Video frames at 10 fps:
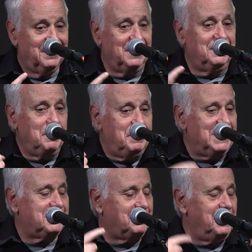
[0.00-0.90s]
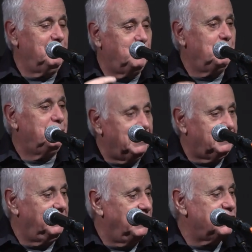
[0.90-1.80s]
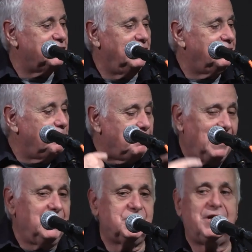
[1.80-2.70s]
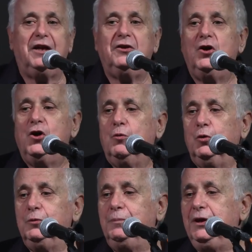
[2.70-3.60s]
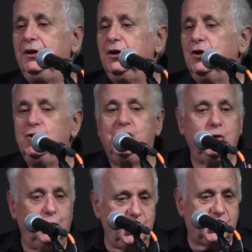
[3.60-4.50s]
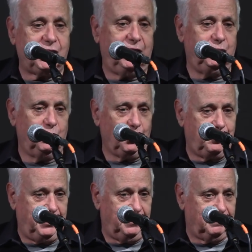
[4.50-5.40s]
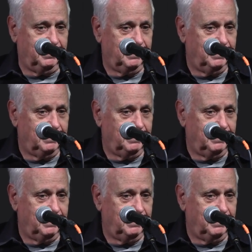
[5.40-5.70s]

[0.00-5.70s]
that the best thing for Britain is that Palestine would be Jewish and European.